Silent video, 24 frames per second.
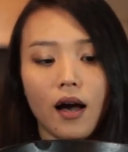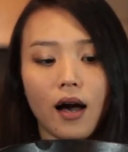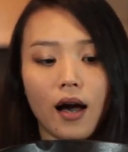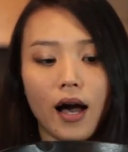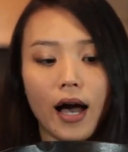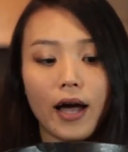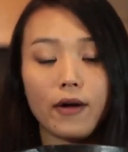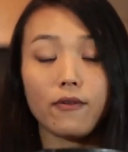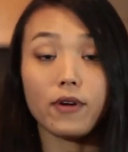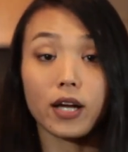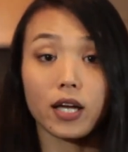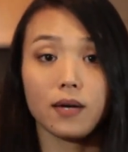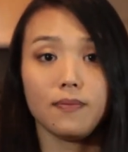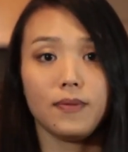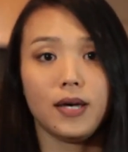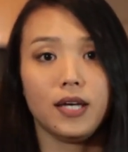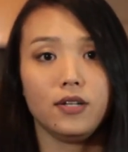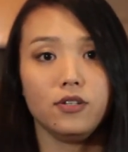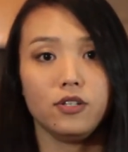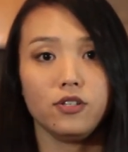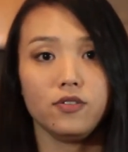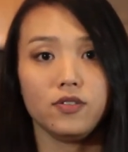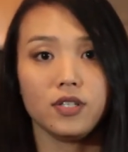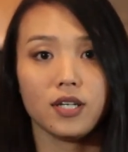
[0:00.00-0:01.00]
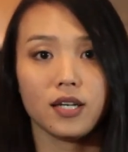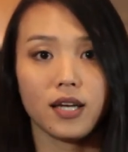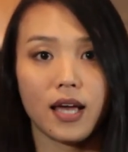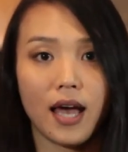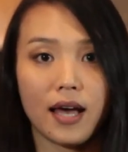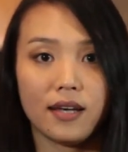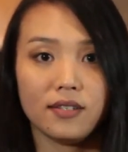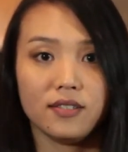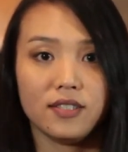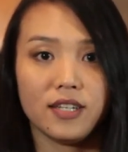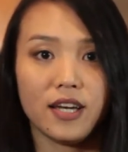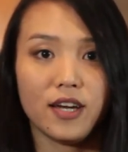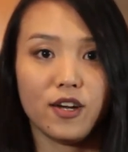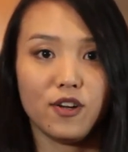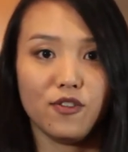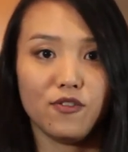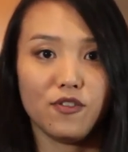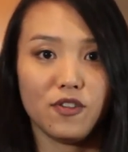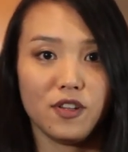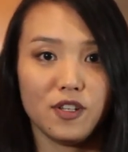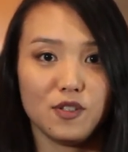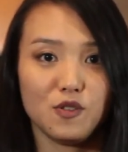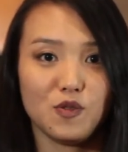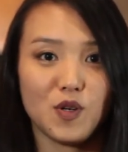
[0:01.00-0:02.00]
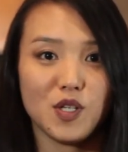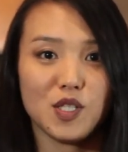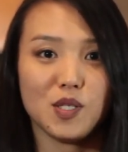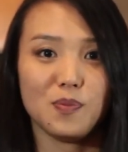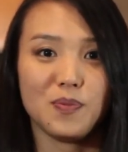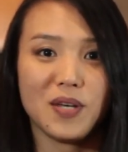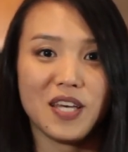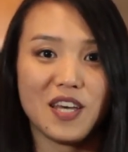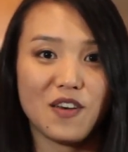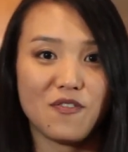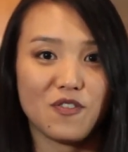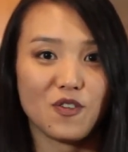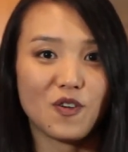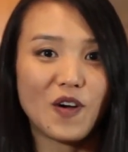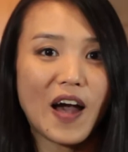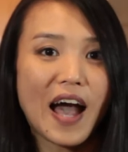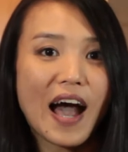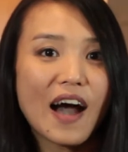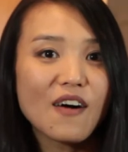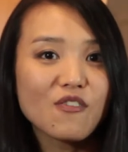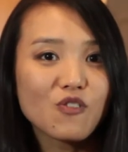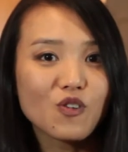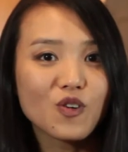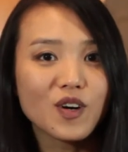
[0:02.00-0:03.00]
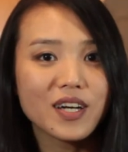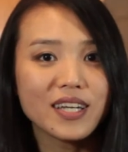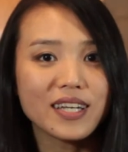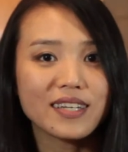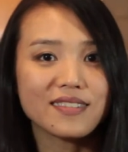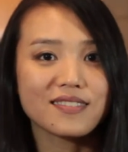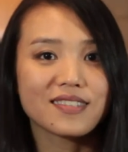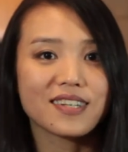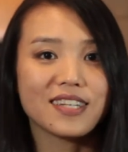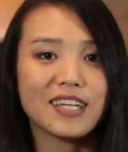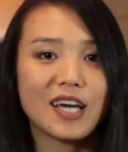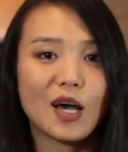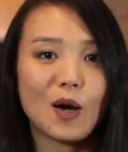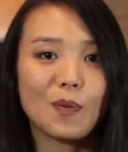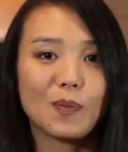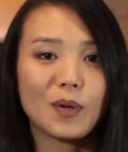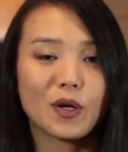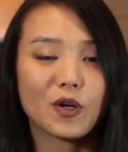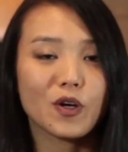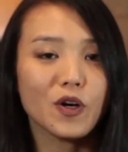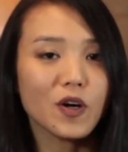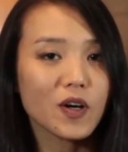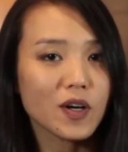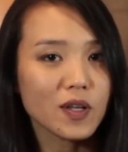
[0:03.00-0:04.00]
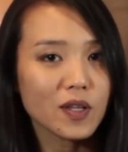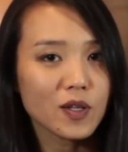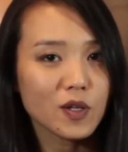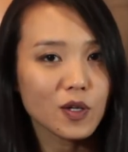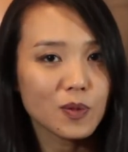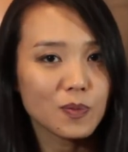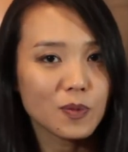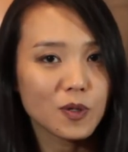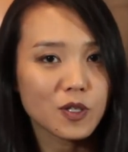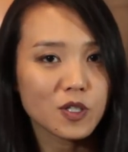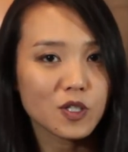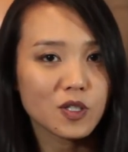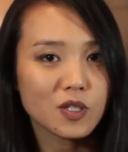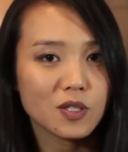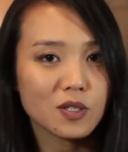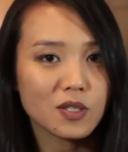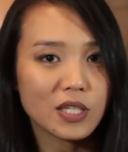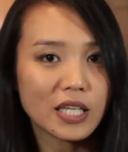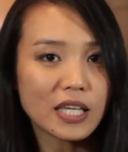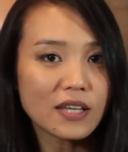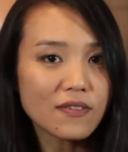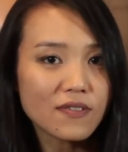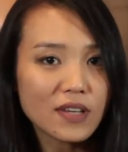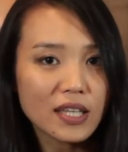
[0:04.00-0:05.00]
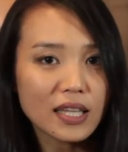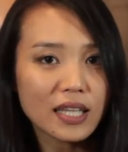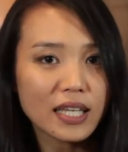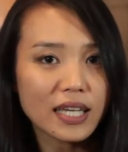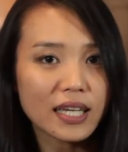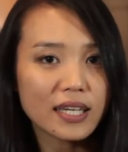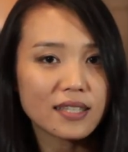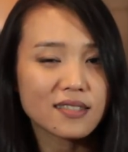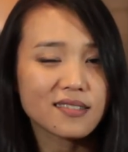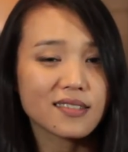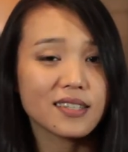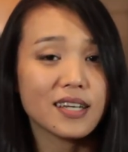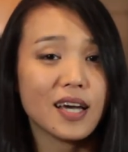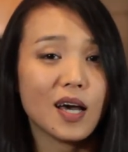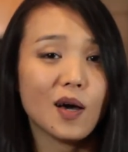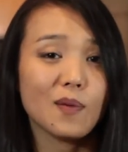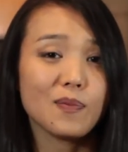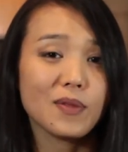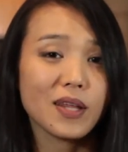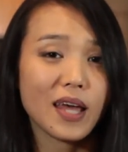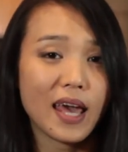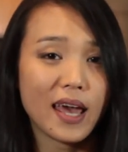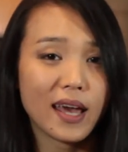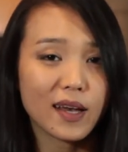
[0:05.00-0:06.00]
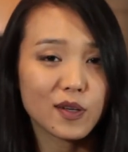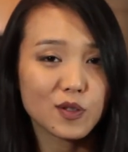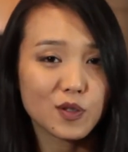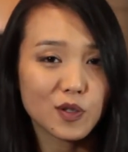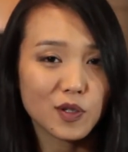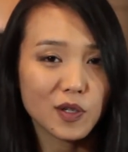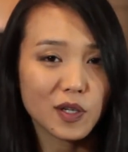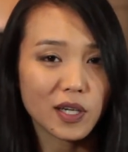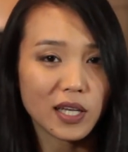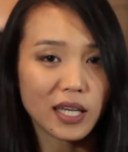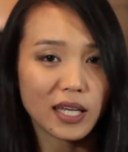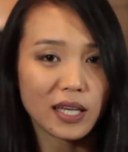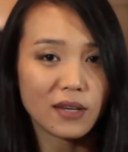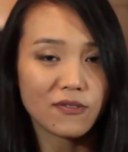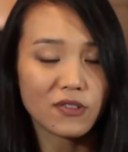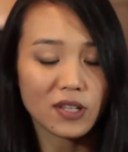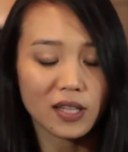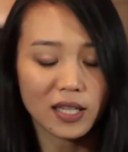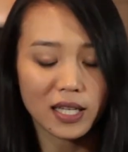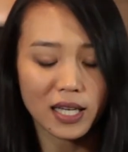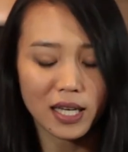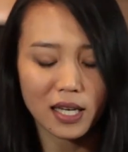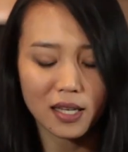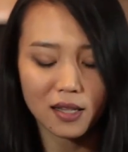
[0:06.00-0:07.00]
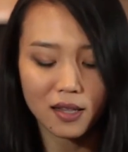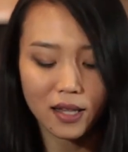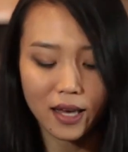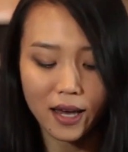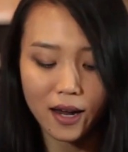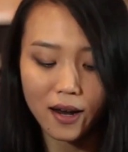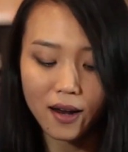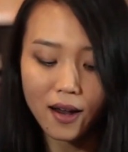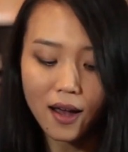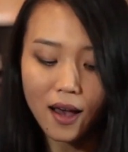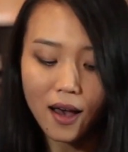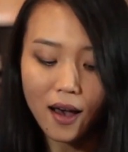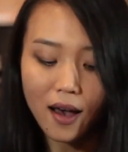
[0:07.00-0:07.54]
I recommend using cast iron for this recipe. If you have one, it's going to help it cook a little more evenly. It's going to help the eggs cook evenly in there.